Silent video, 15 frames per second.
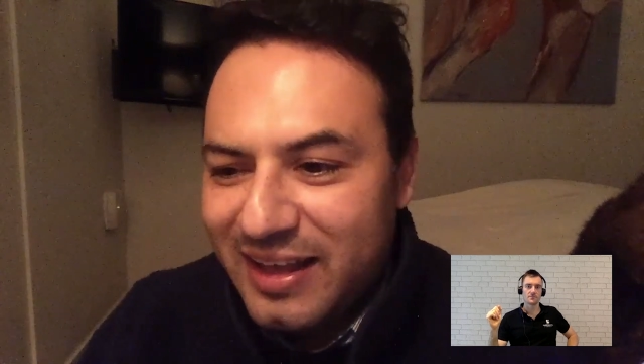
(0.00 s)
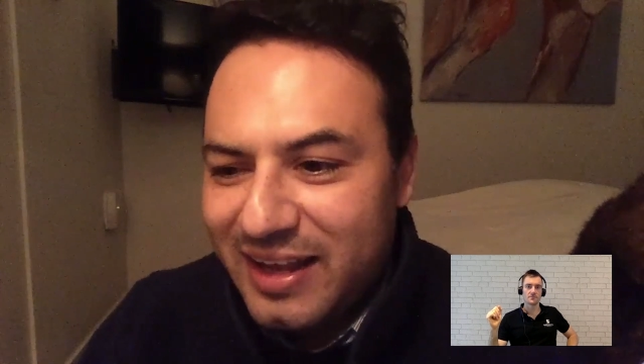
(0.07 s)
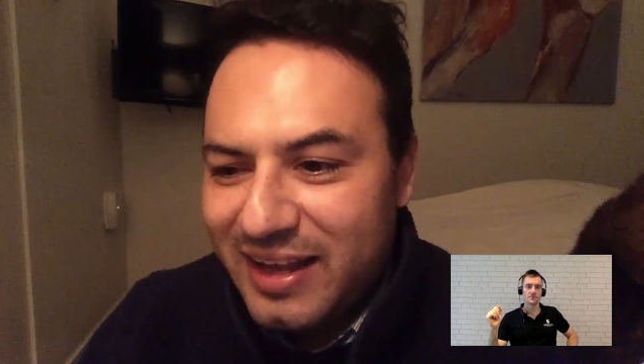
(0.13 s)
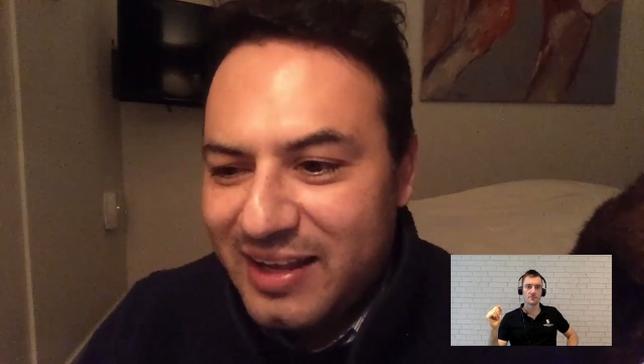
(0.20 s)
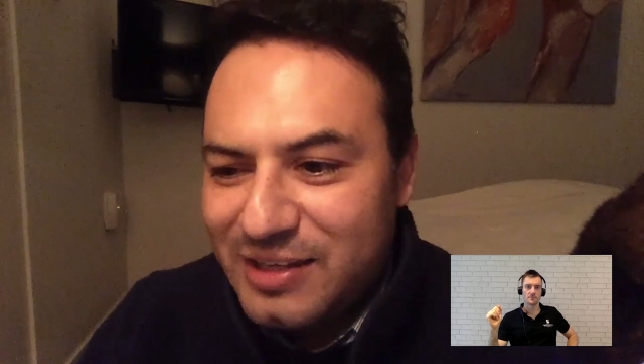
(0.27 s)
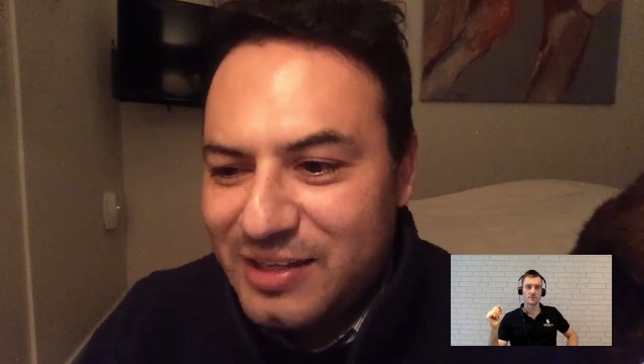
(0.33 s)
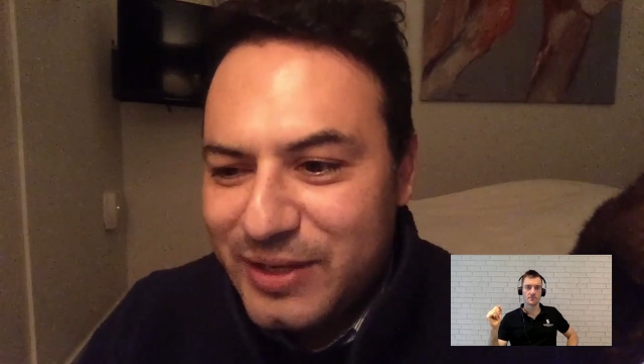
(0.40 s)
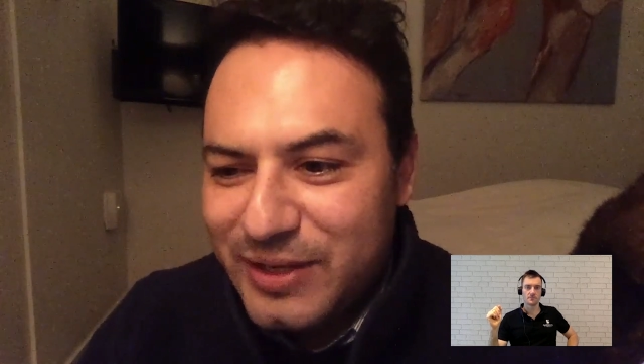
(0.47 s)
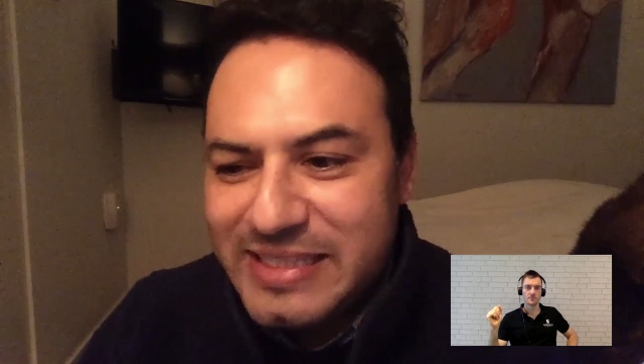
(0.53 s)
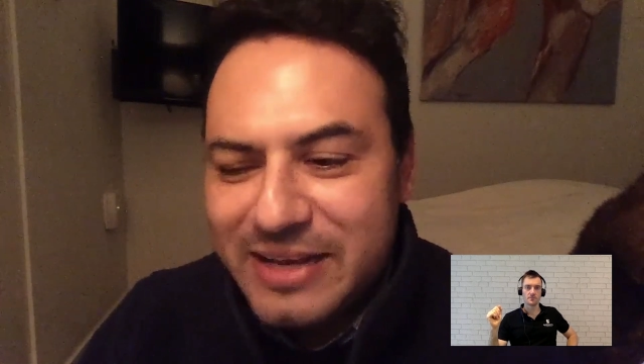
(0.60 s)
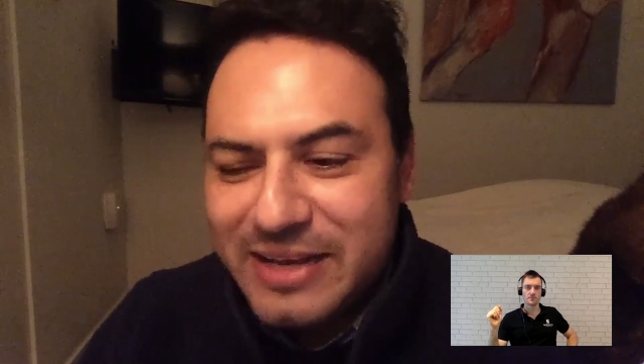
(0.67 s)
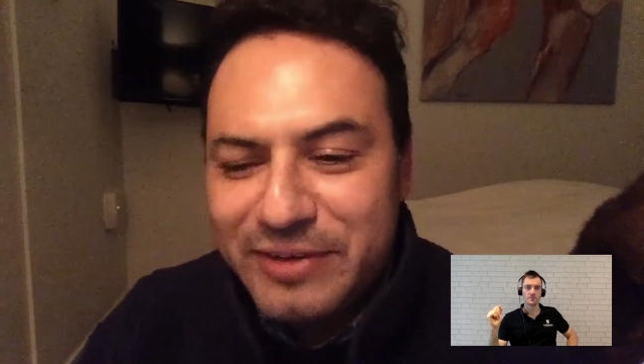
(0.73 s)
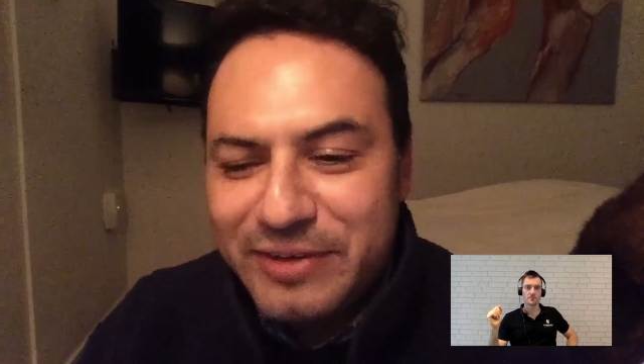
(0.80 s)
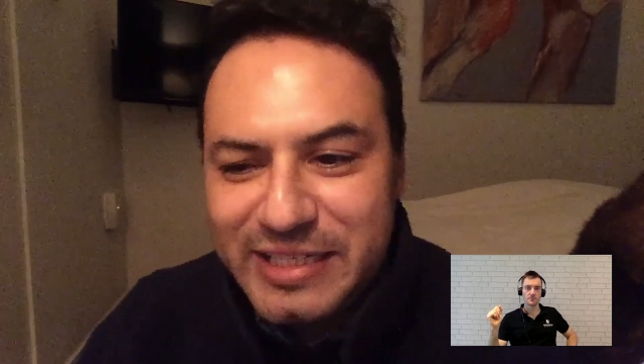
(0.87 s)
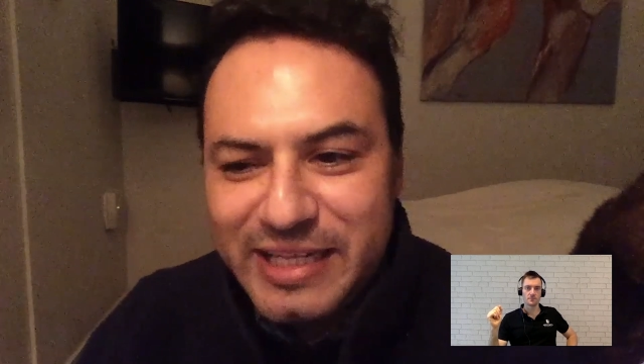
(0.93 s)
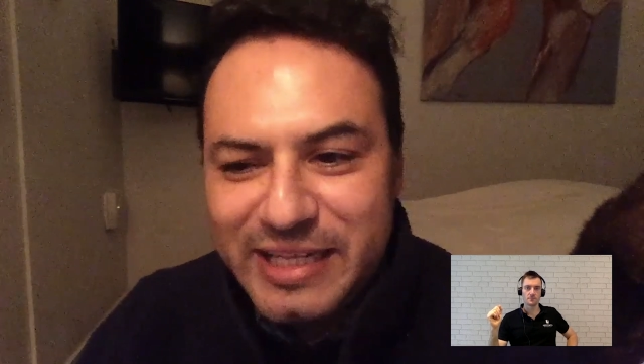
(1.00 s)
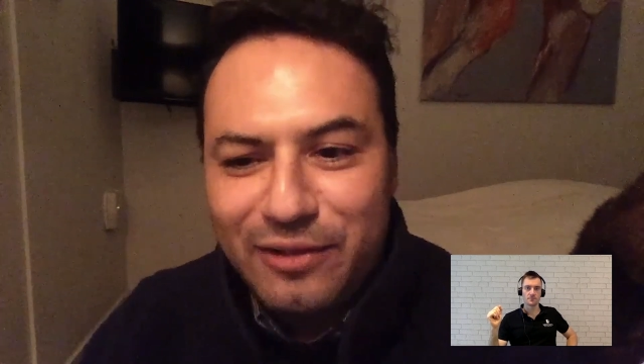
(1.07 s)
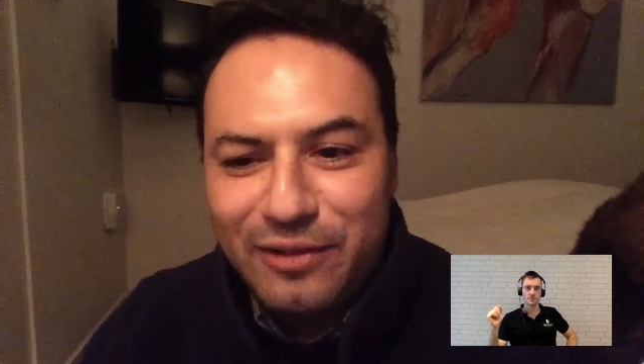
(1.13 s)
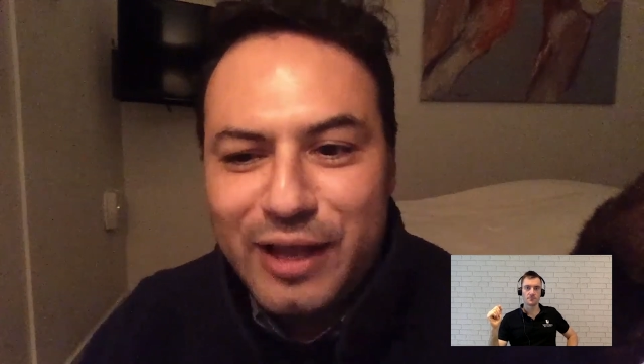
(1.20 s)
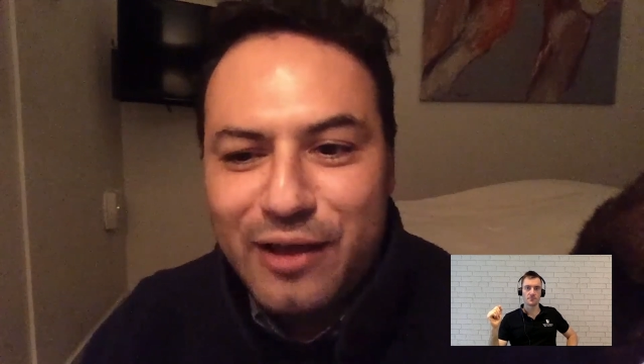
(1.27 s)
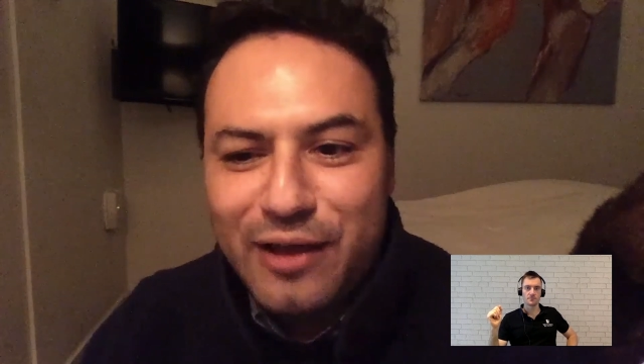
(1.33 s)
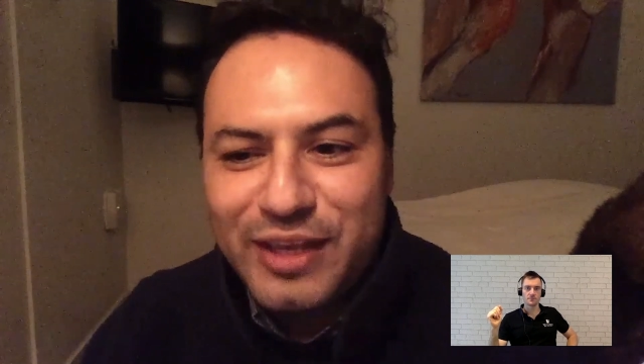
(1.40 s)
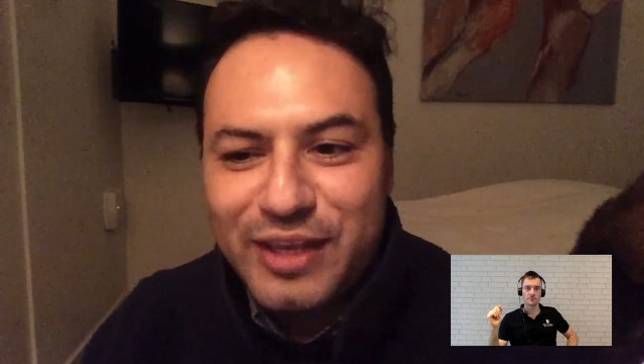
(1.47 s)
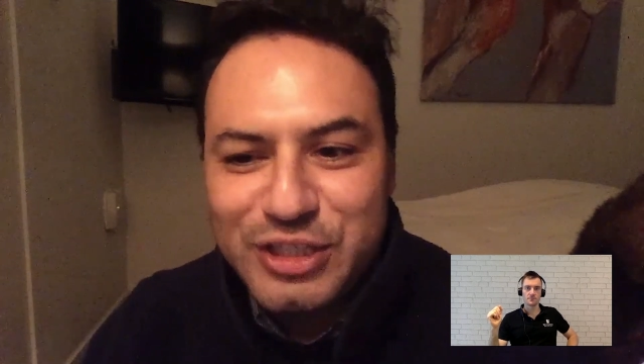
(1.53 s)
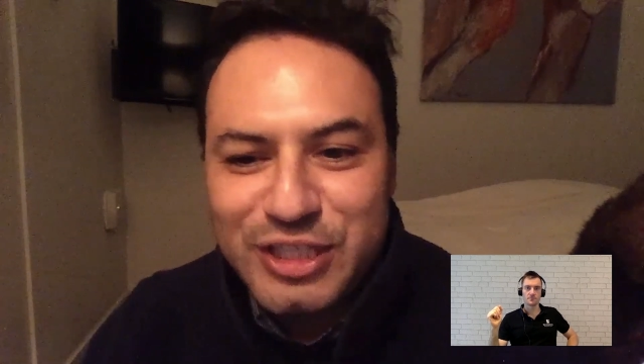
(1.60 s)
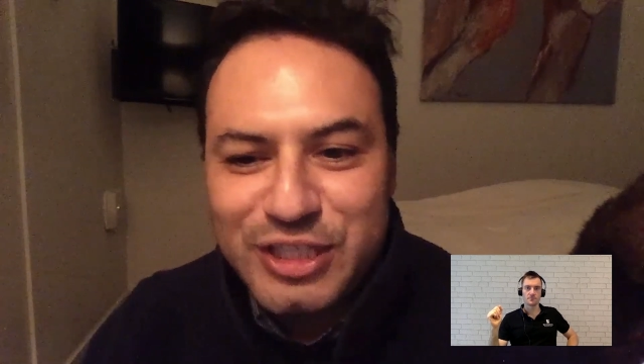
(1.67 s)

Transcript: And you can definitely tell now that